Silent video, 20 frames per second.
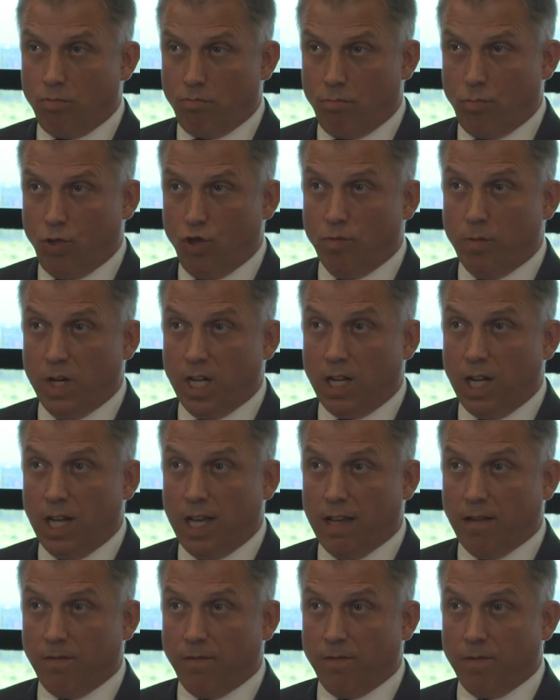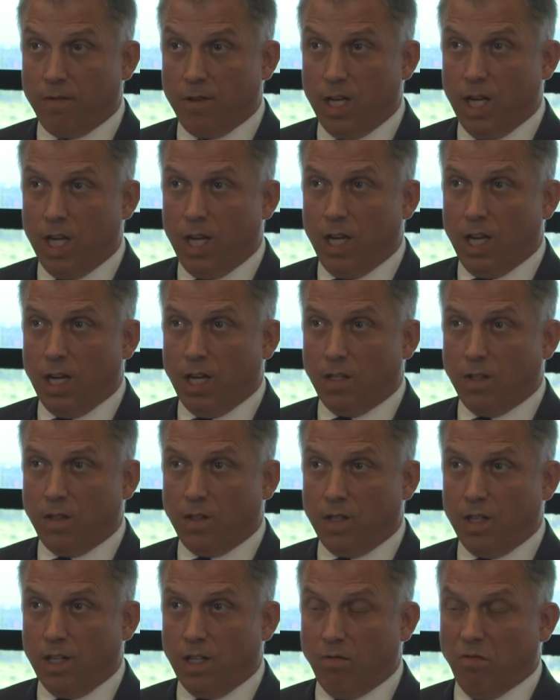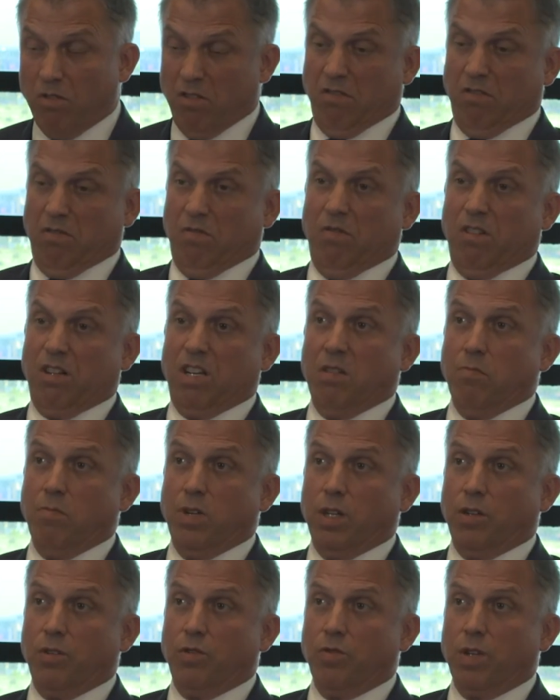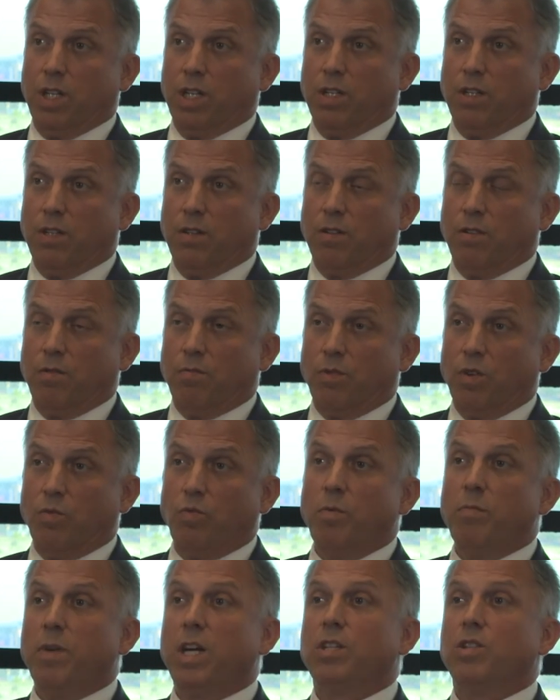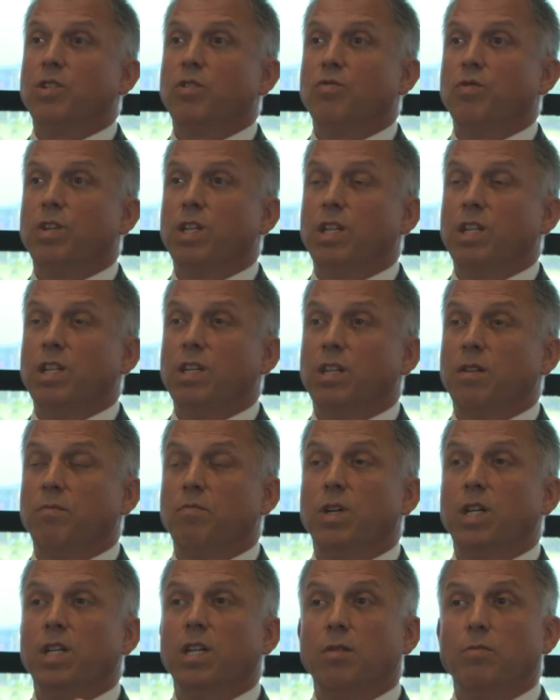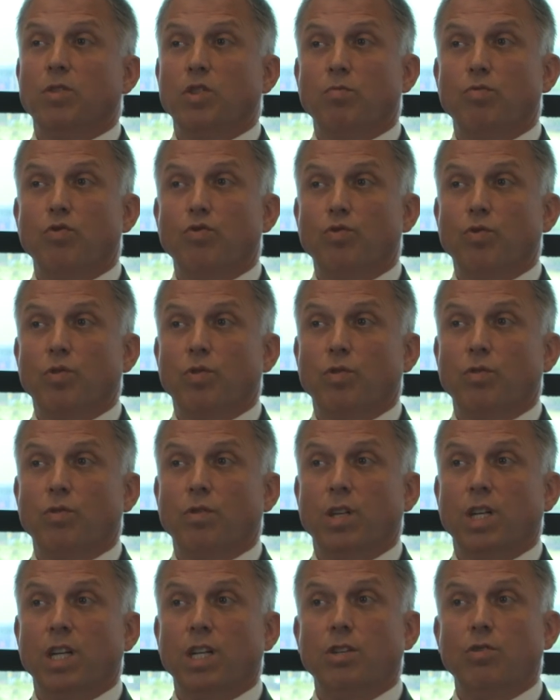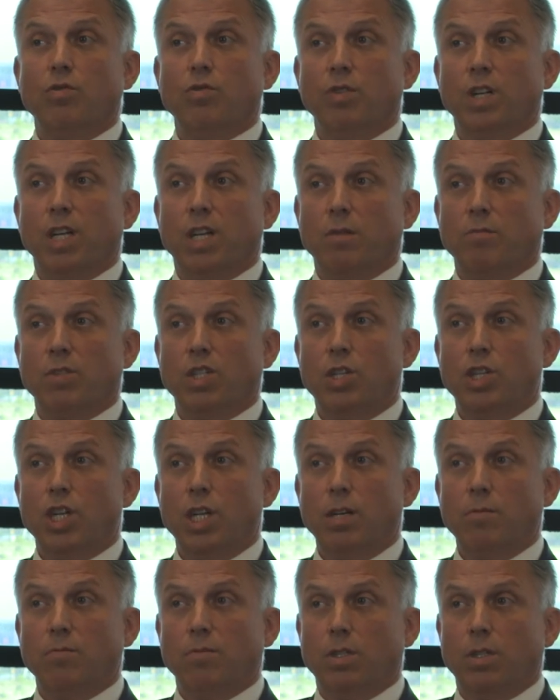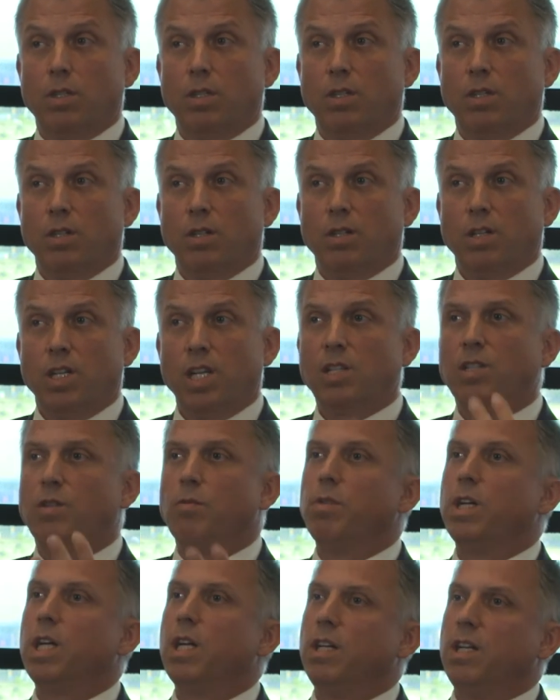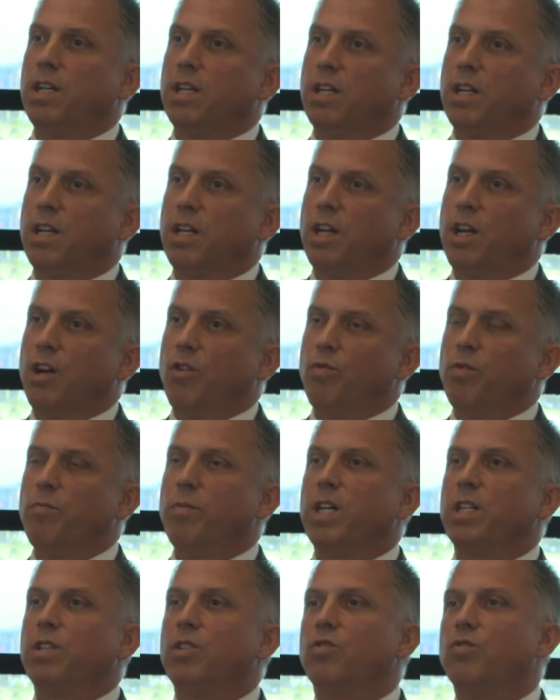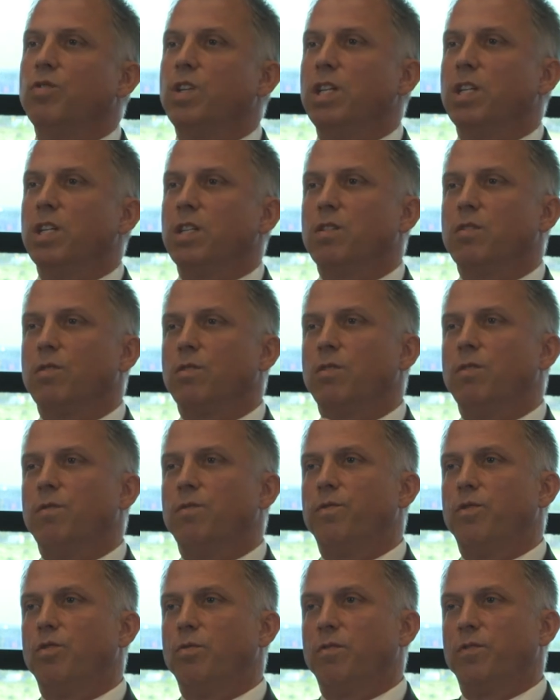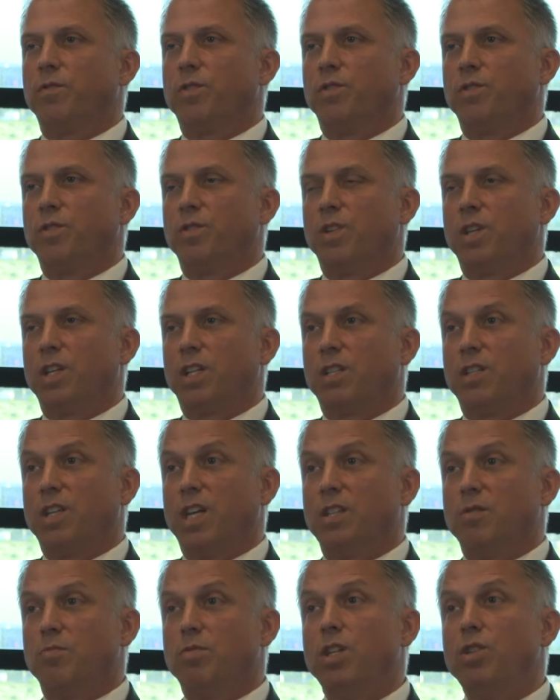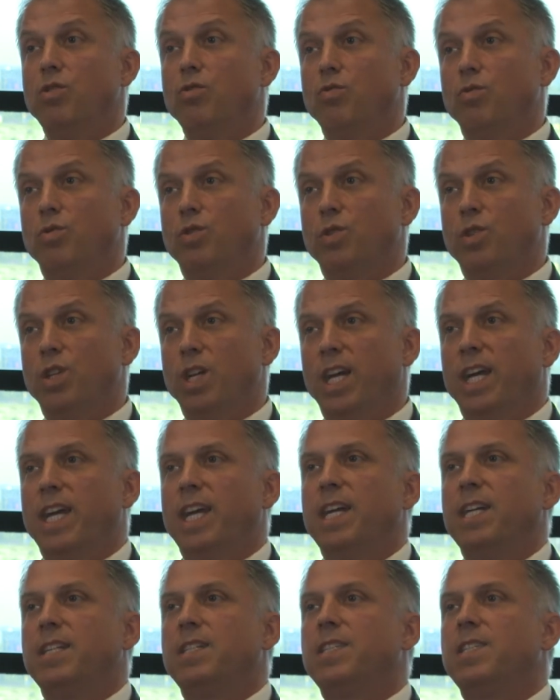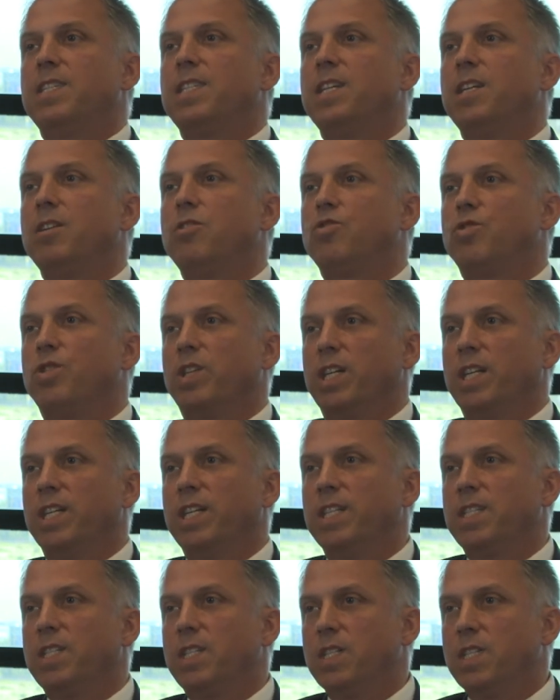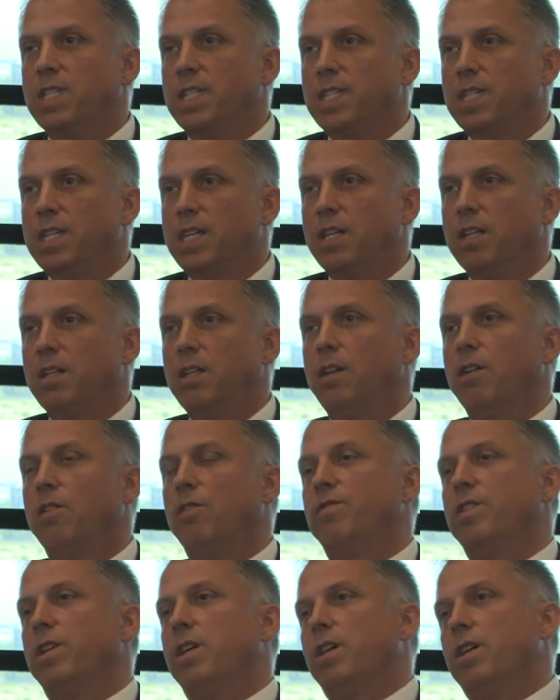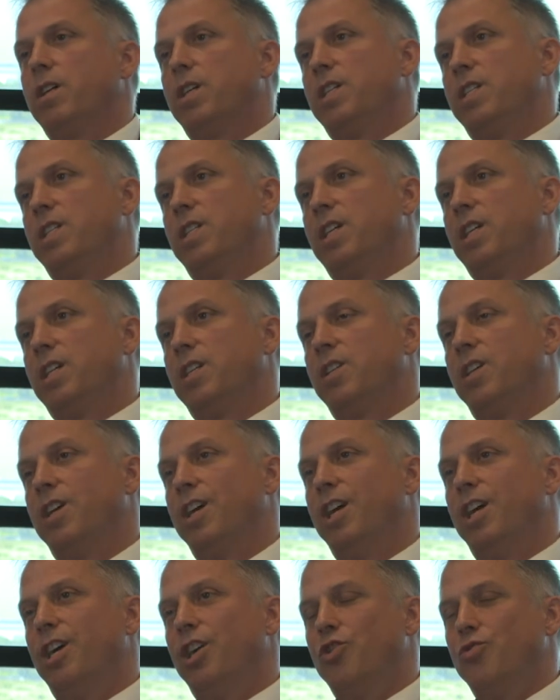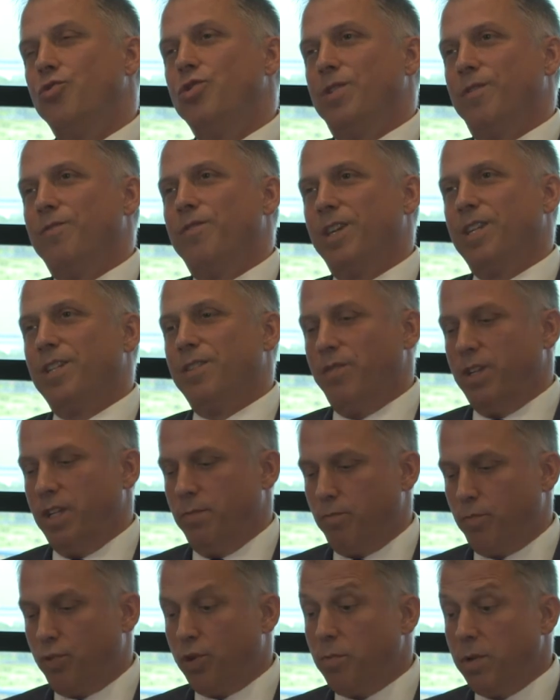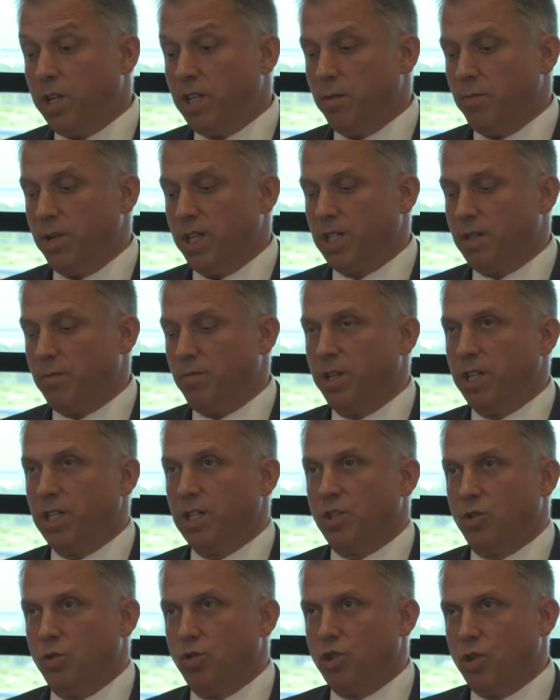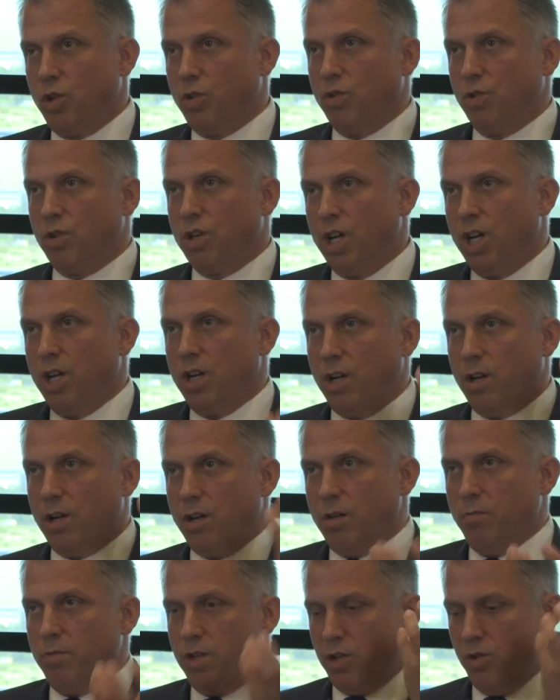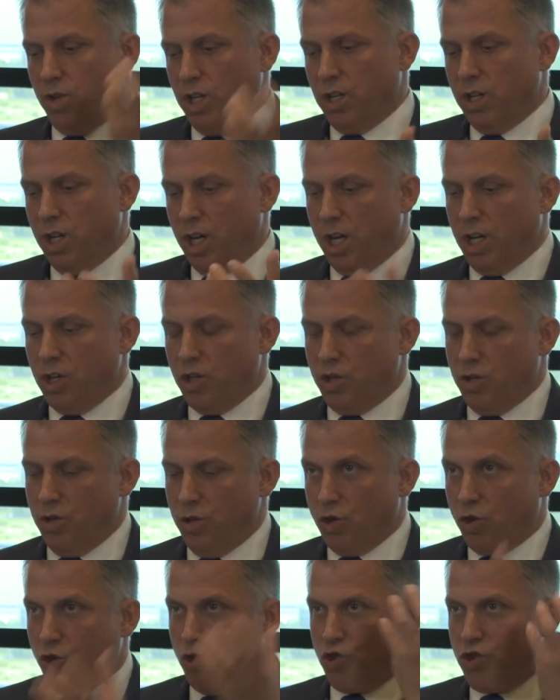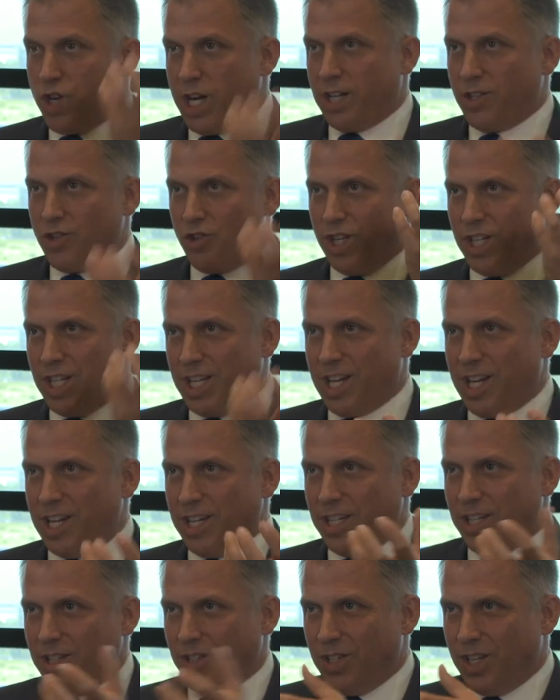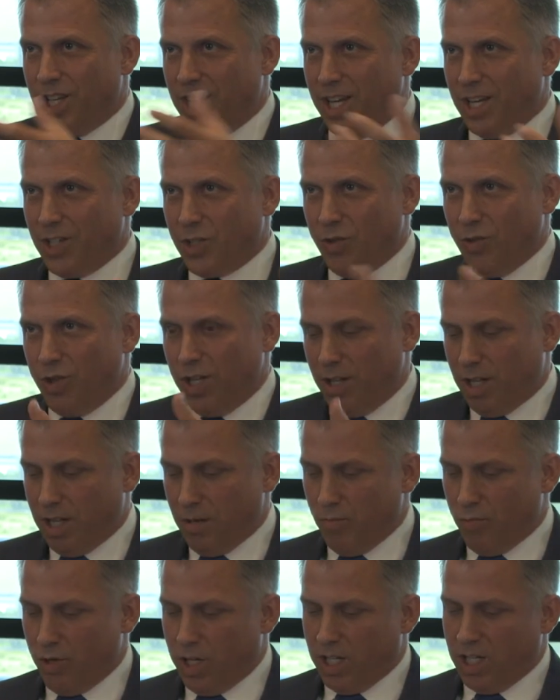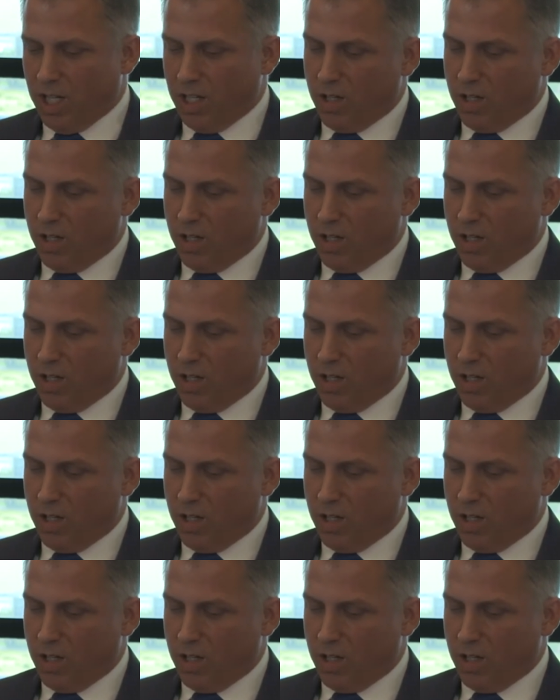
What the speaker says: You might laugh and say, well, what can be agreed? Well, we might agree that my name is Bruno and your name is James. That's a beginning. We might agree that certain form of contract has been used, etc. And it's the skill of an architect who is effectively probably the best place to talk between the contractor and the client, so he can bring that